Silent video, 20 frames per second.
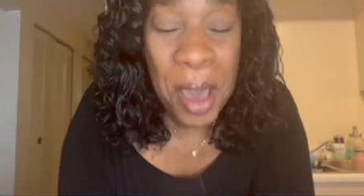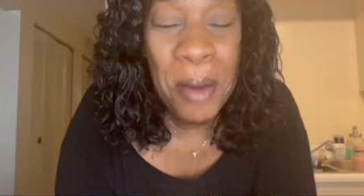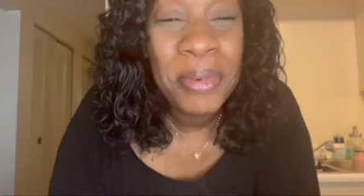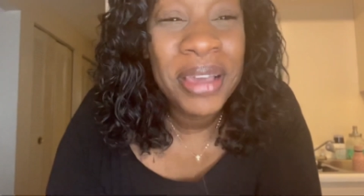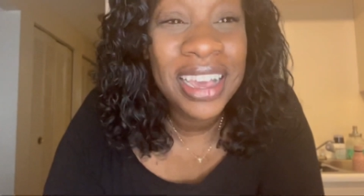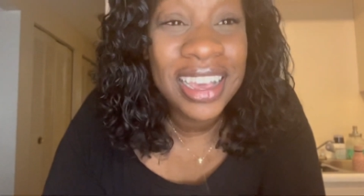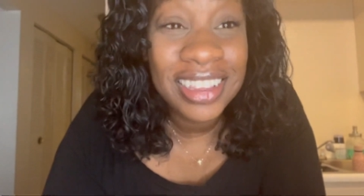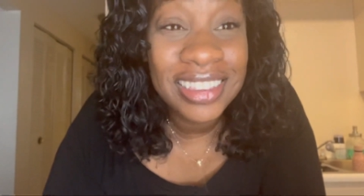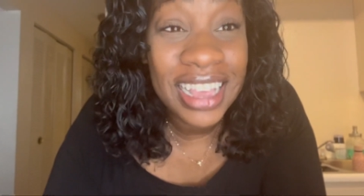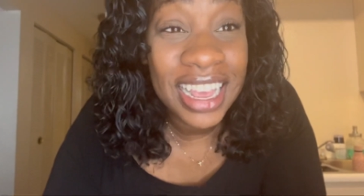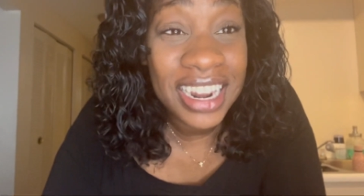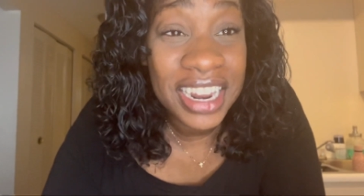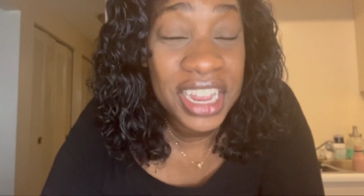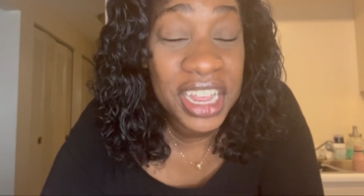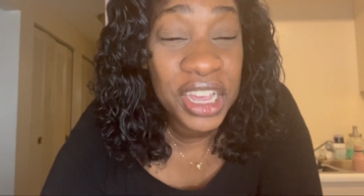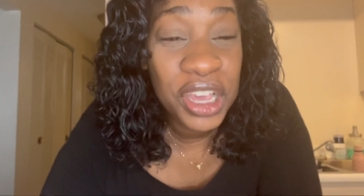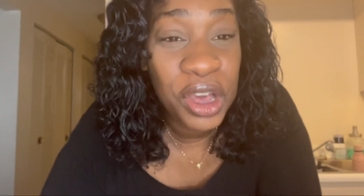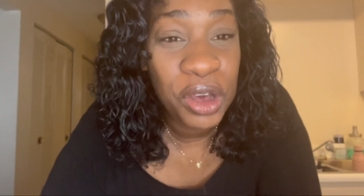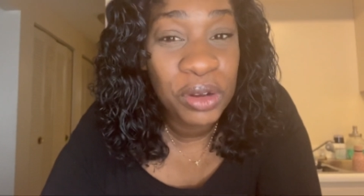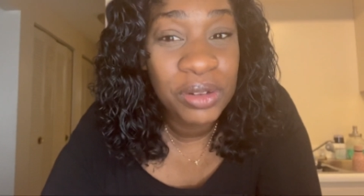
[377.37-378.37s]
Because I
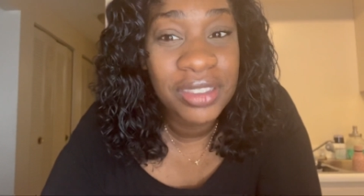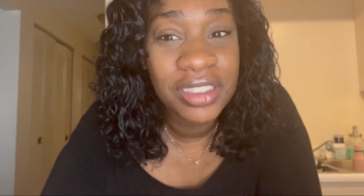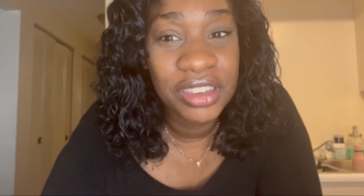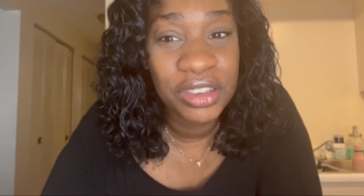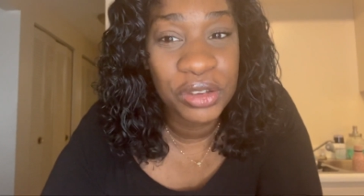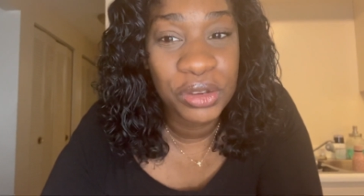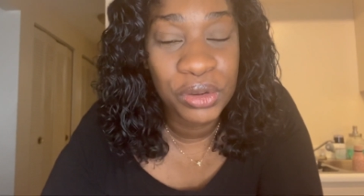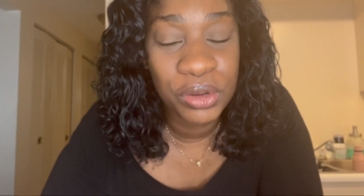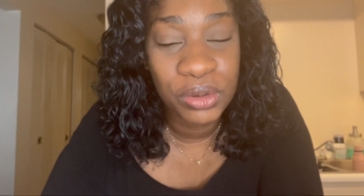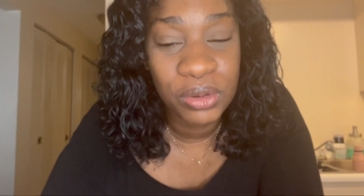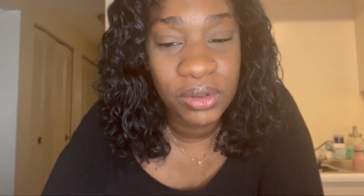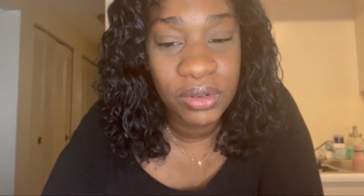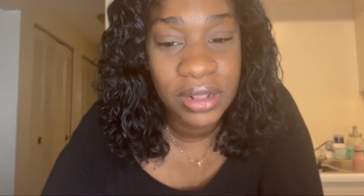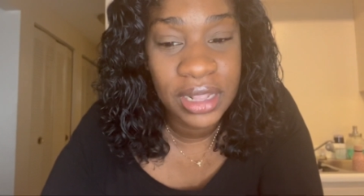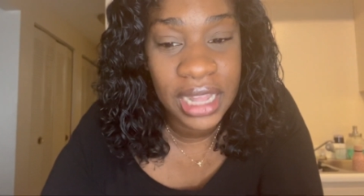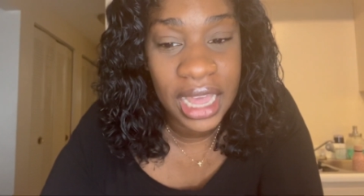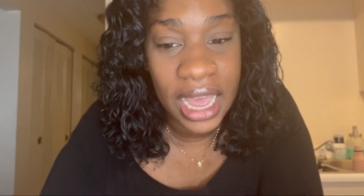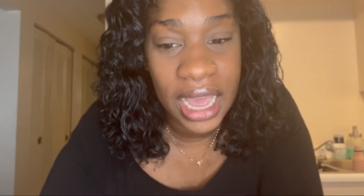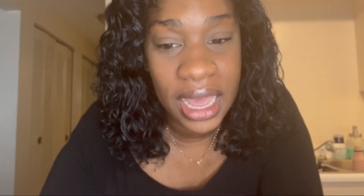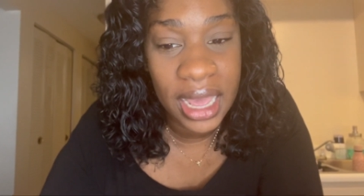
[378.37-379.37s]
didn't go to
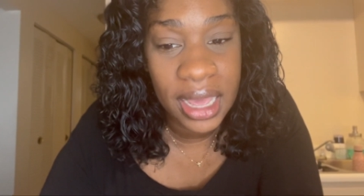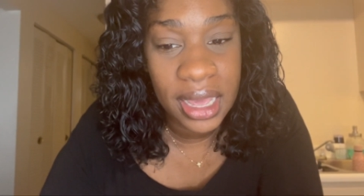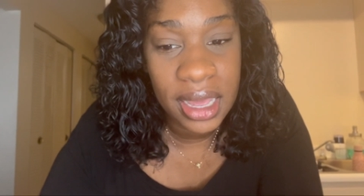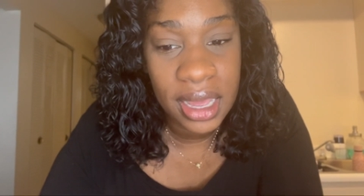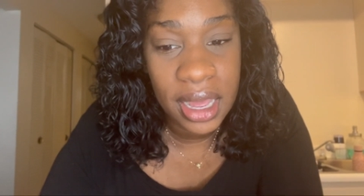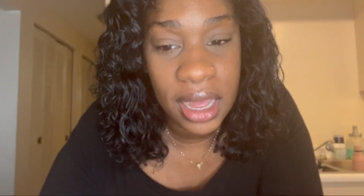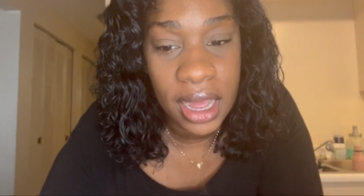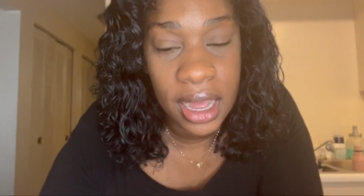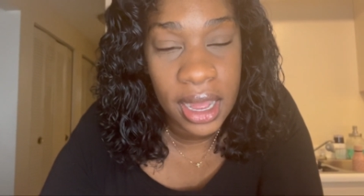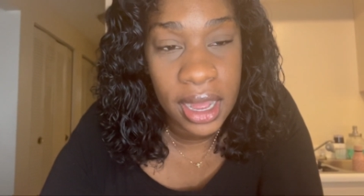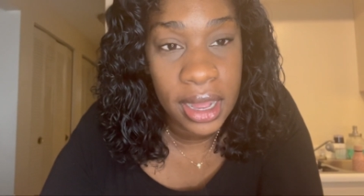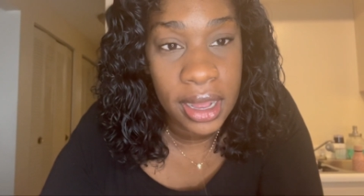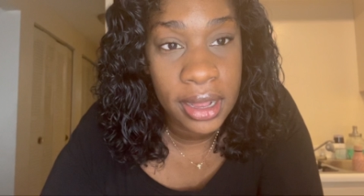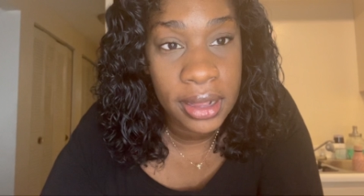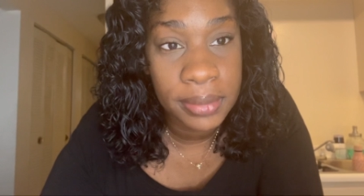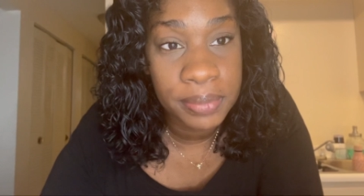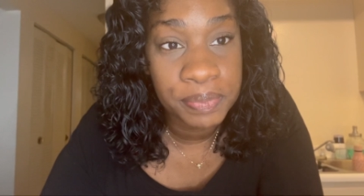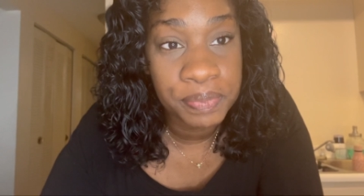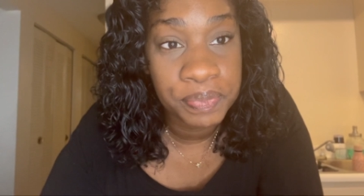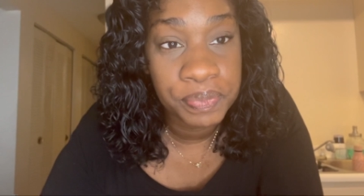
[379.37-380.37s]
like
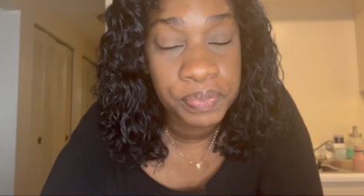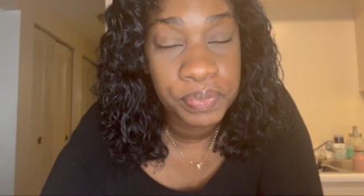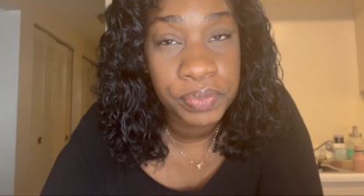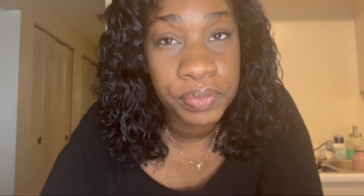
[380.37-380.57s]
a